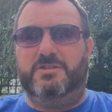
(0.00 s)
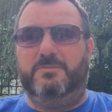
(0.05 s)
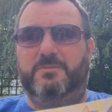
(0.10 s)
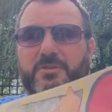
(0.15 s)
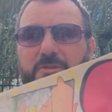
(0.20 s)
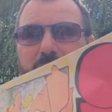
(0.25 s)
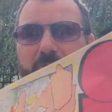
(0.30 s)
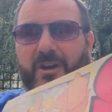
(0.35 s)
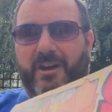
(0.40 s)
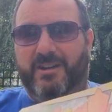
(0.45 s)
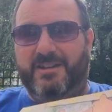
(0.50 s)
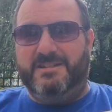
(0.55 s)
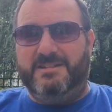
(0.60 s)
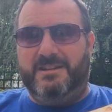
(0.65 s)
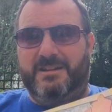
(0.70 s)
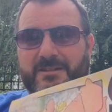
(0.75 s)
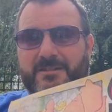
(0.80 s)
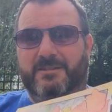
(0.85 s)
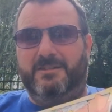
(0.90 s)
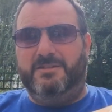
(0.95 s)
some of the
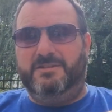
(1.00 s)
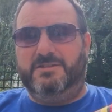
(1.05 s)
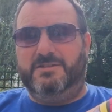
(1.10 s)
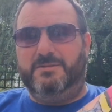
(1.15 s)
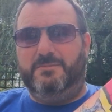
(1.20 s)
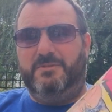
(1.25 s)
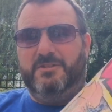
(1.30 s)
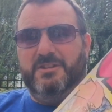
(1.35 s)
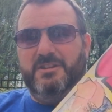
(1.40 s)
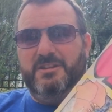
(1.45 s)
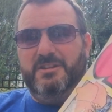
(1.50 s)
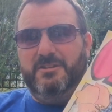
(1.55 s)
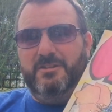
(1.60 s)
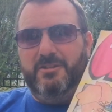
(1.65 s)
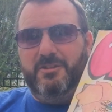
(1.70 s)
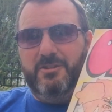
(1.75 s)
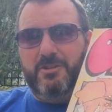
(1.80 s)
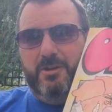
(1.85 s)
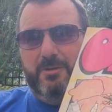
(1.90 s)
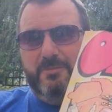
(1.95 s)
writing and some of
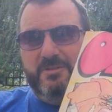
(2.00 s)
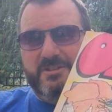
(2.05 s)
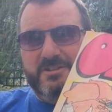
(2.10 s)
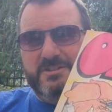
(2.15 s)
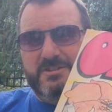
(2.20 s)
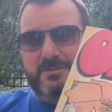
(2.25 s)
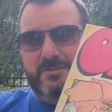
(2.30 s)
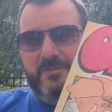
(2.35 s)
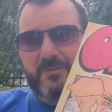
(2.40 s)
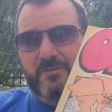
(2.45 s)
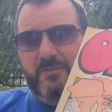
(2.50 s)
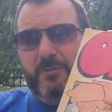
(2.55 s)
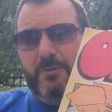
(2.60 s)
the comedy stuff